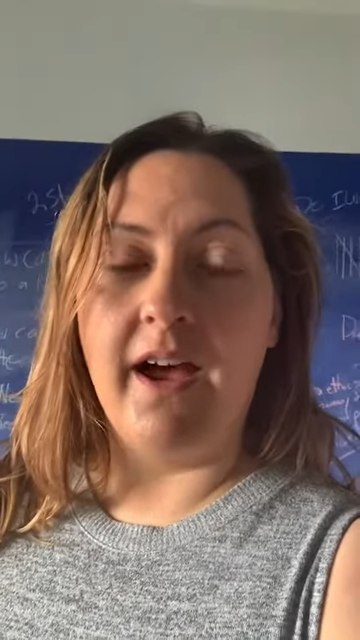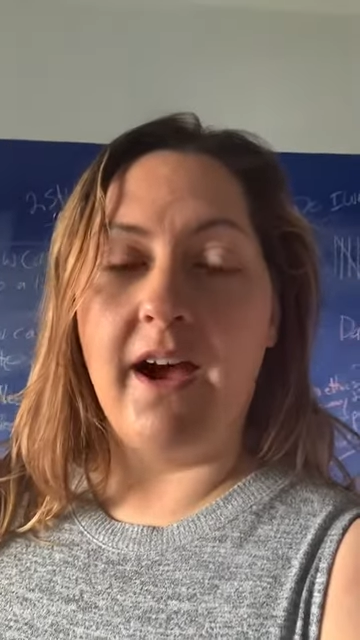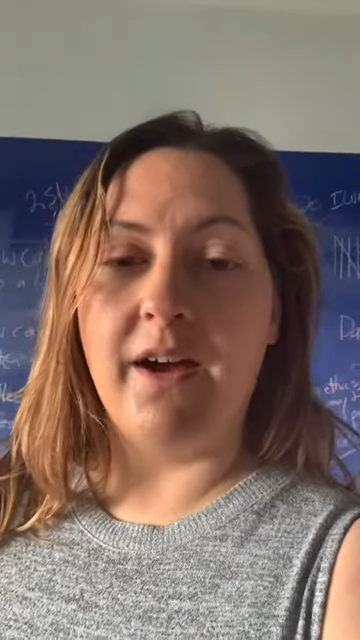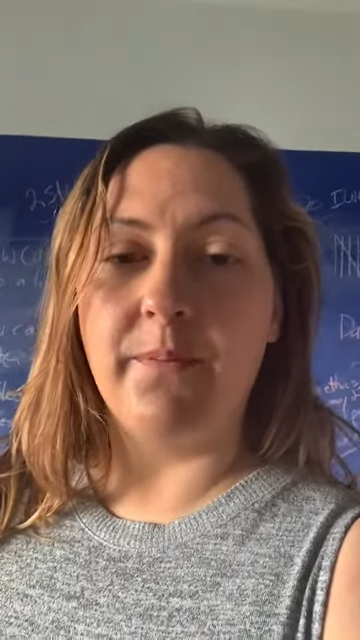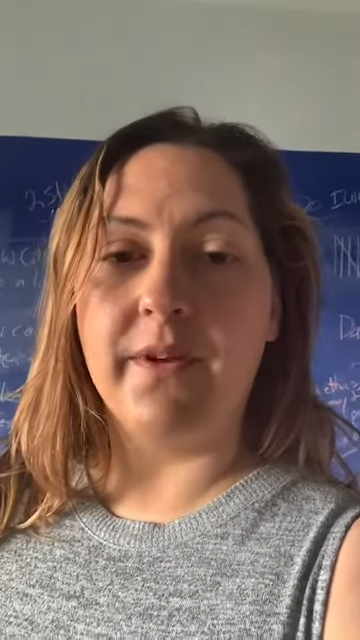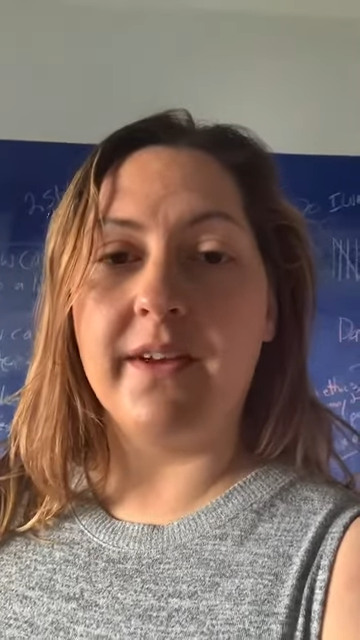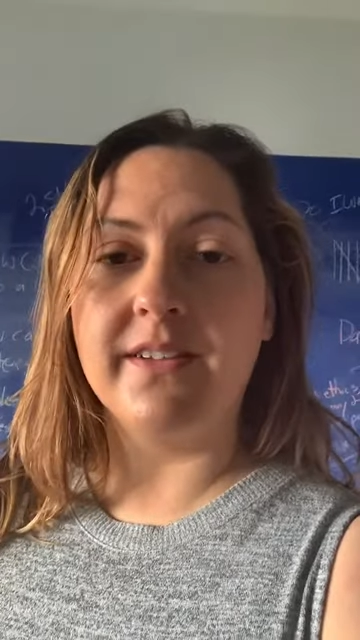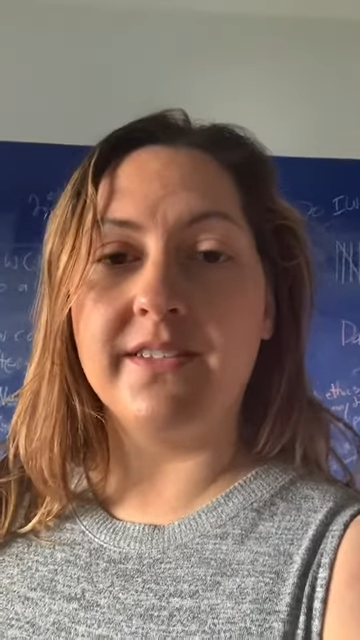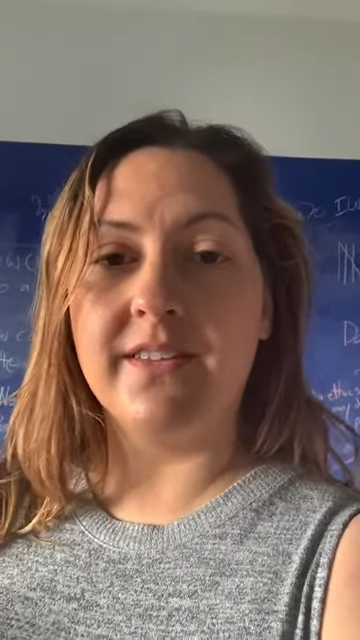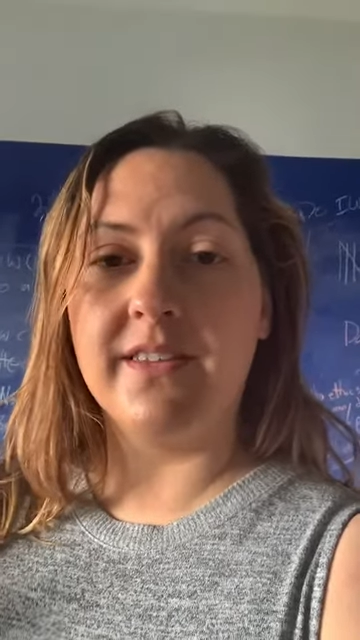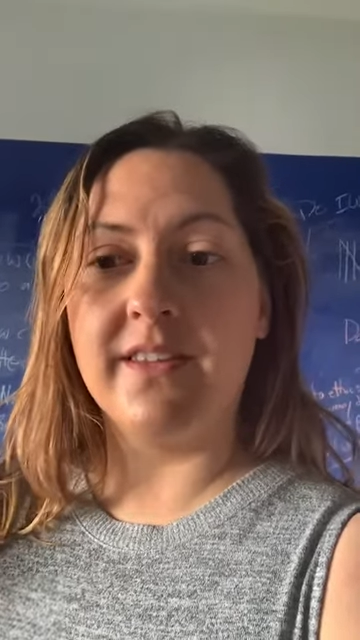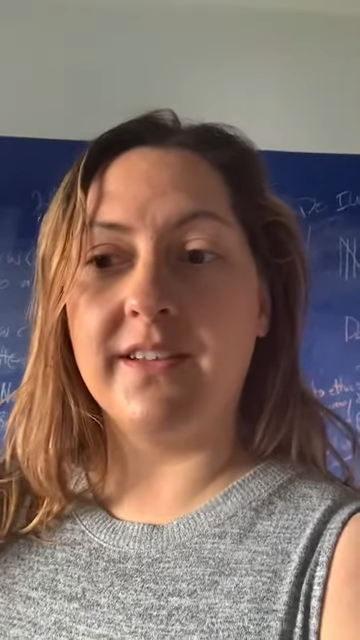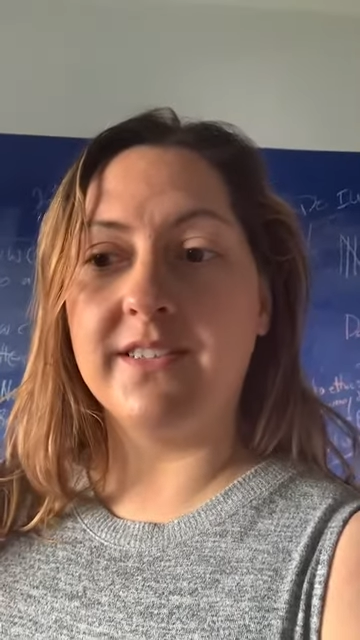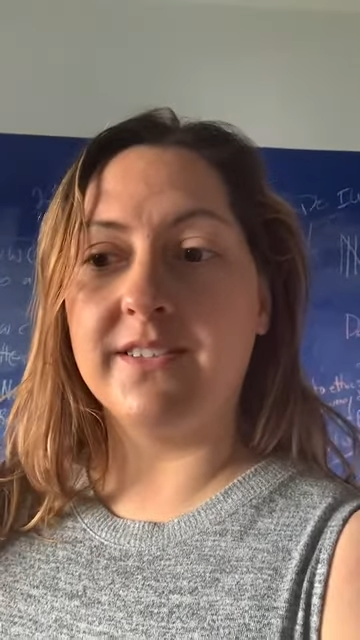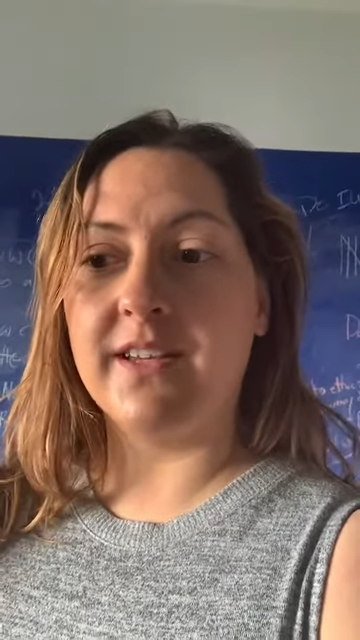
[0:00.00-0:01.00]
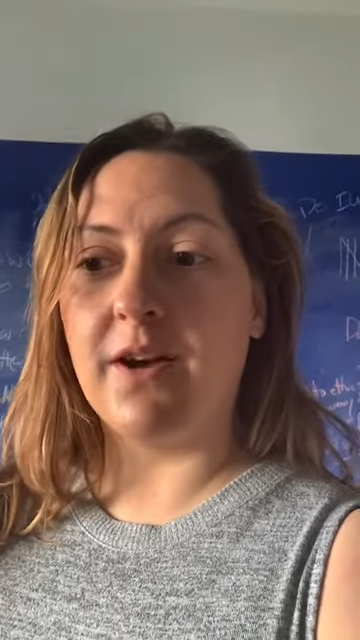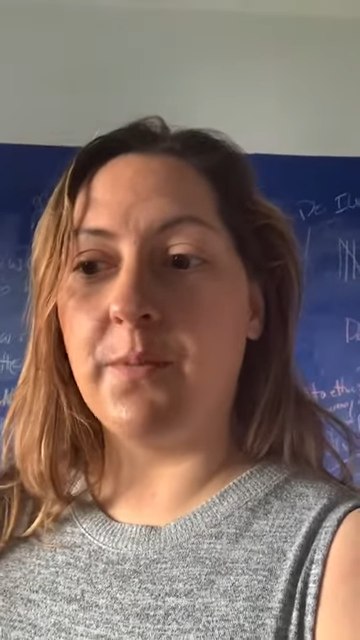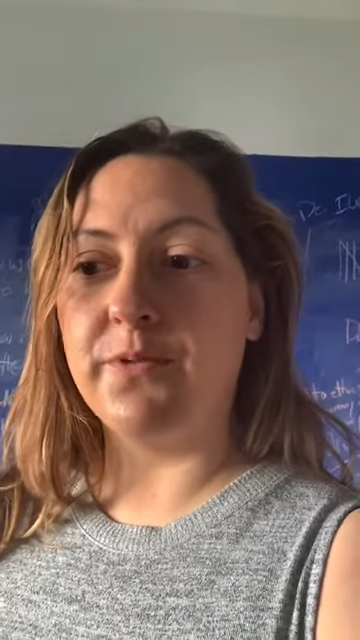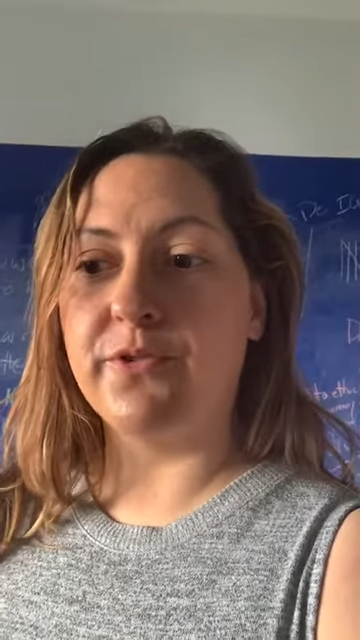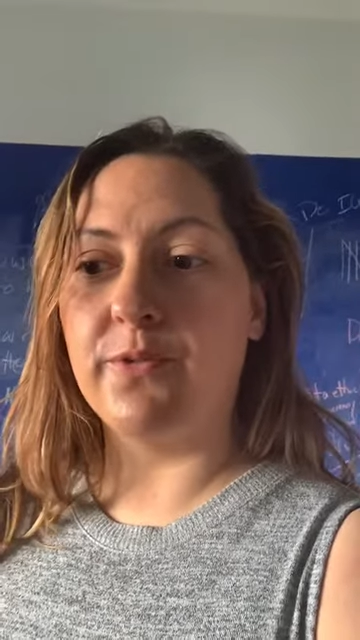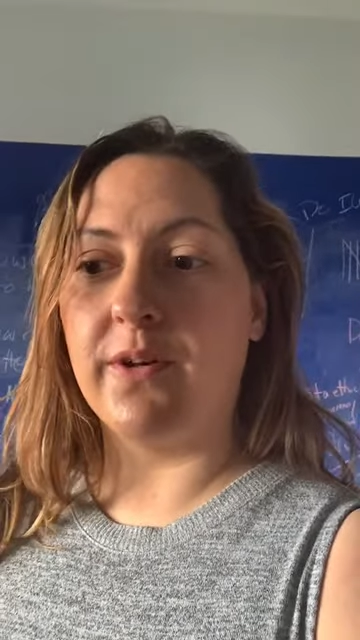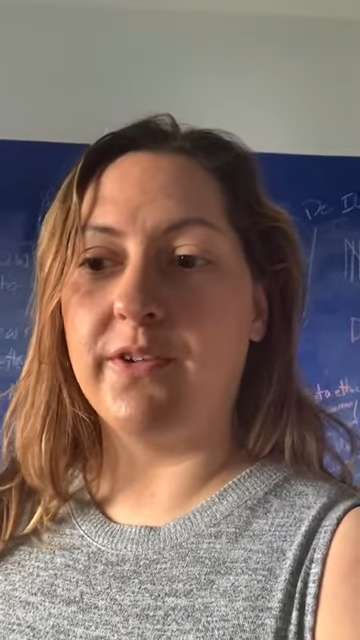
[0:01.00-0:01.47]
because this
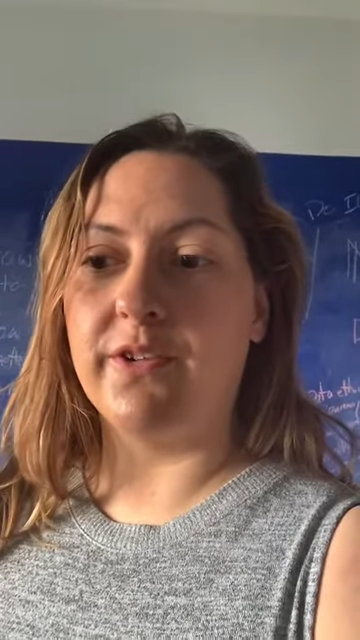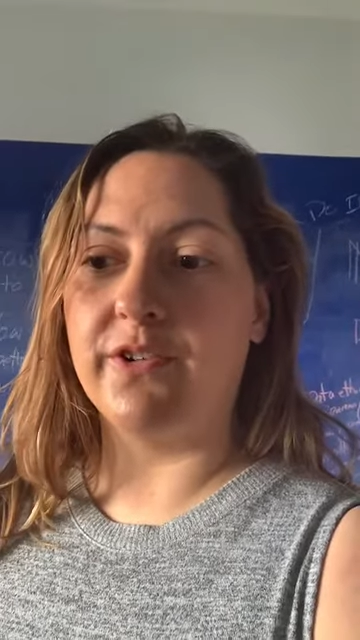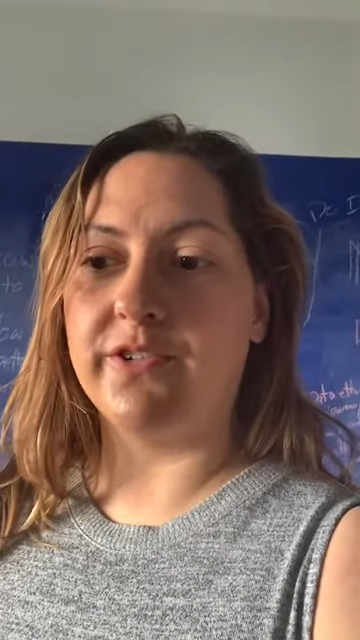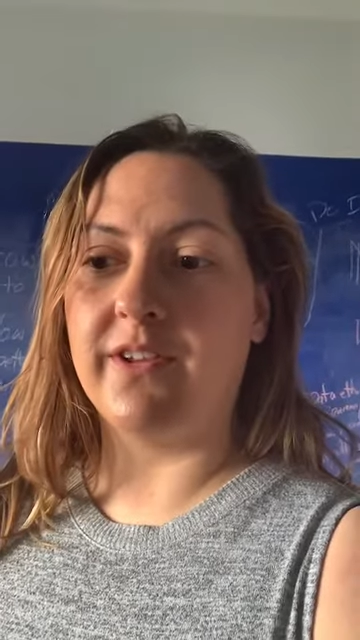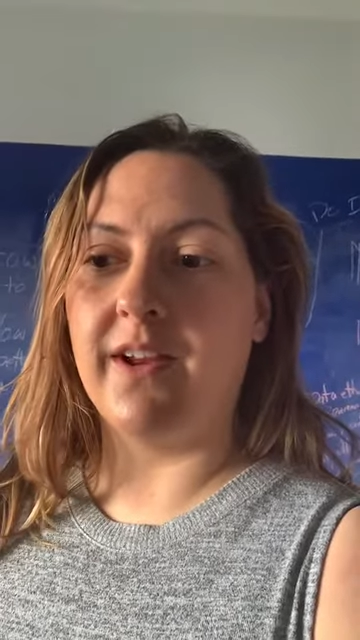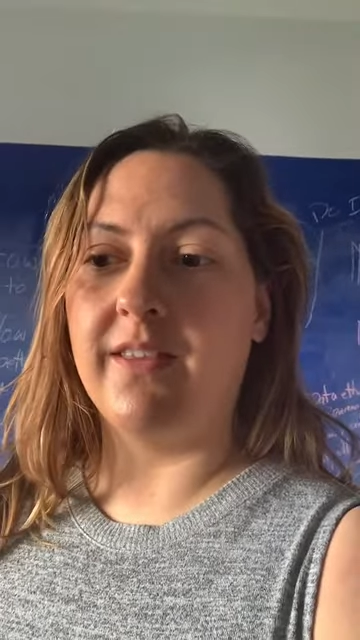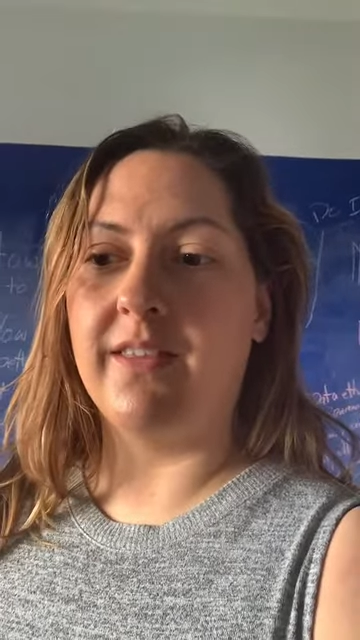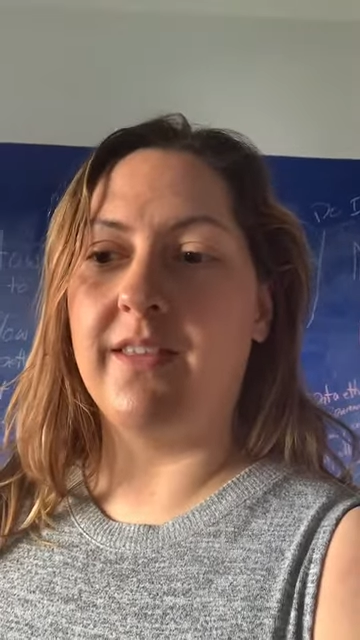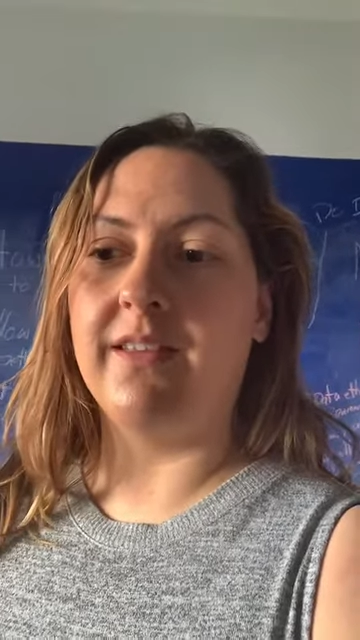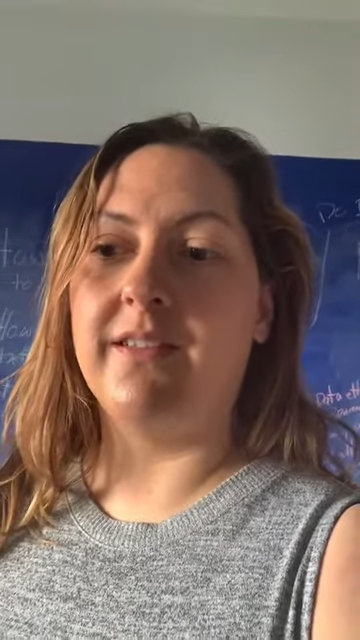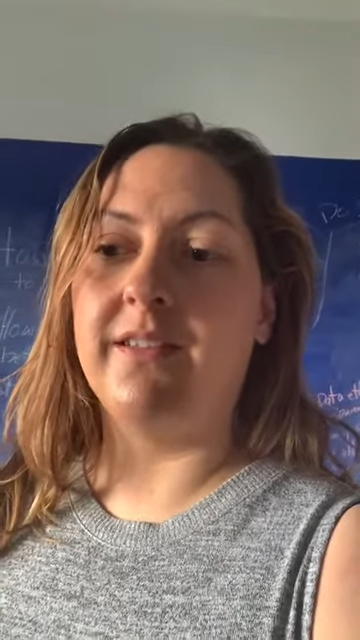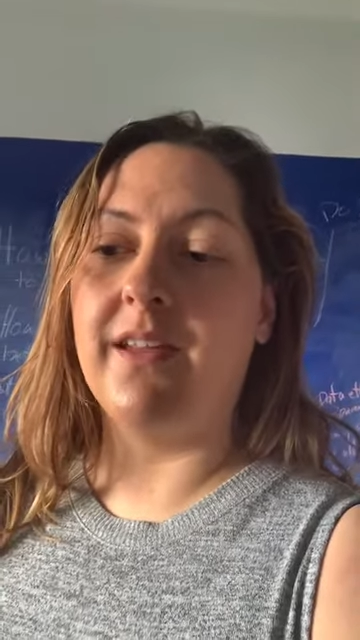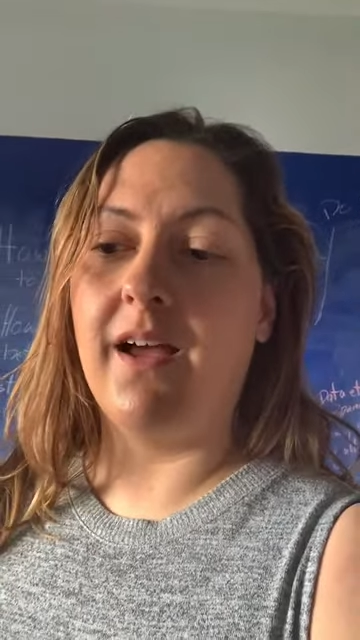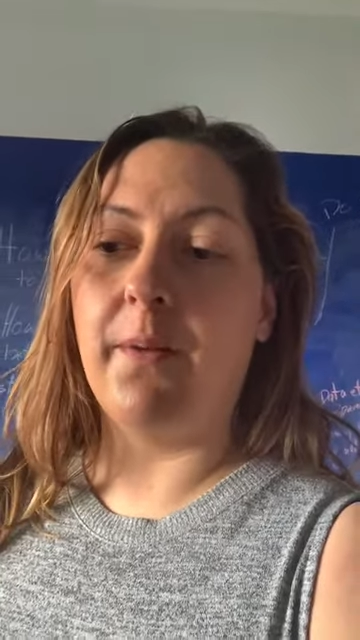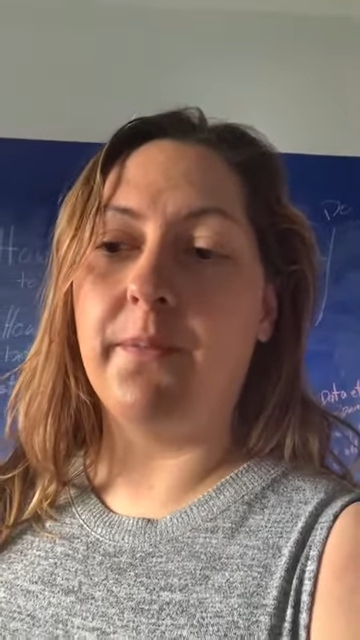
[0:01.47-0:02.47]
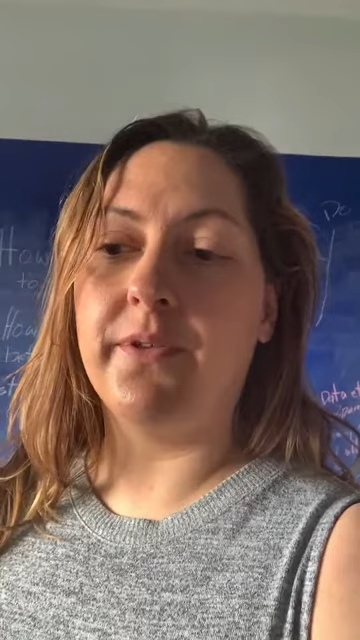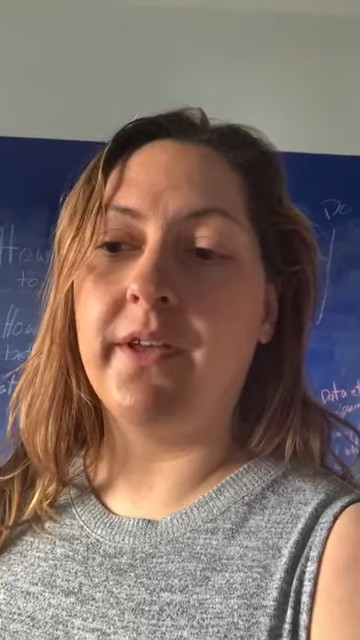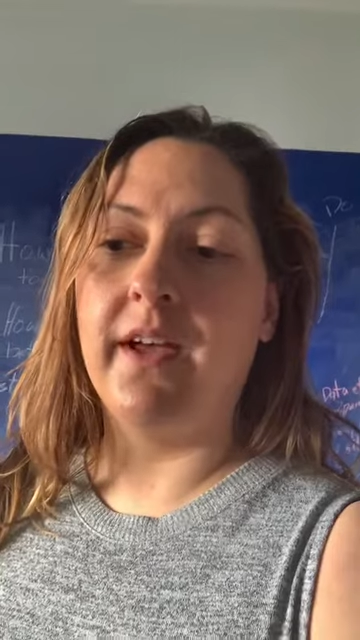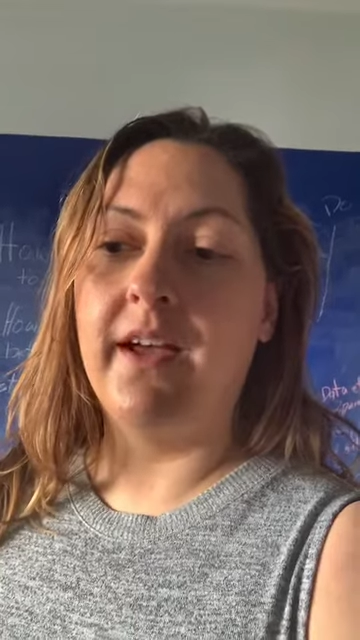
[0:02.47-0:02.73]
helps you understand the depth